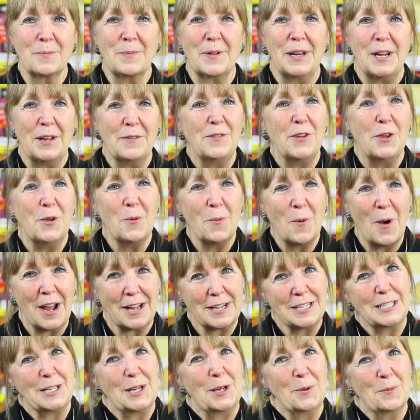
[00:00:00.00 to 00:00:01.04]
but if you
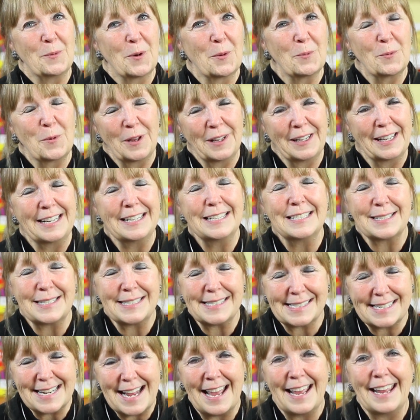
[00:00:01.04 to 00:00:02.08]
want to, we're willing to
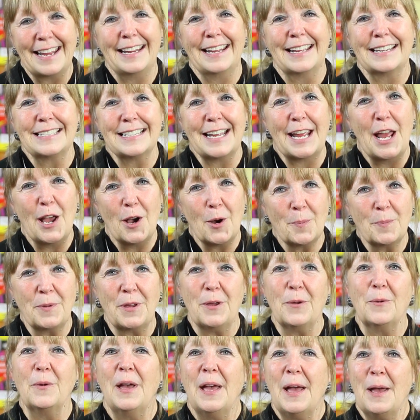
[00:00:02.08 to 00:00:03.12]
stay and to help
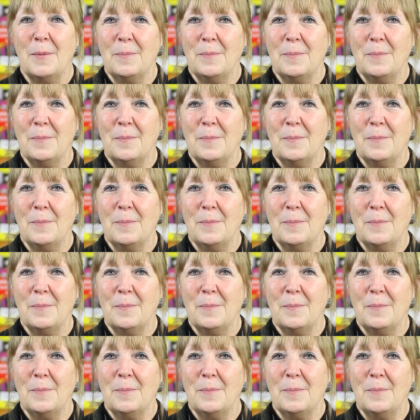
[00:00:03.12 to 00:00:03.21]
you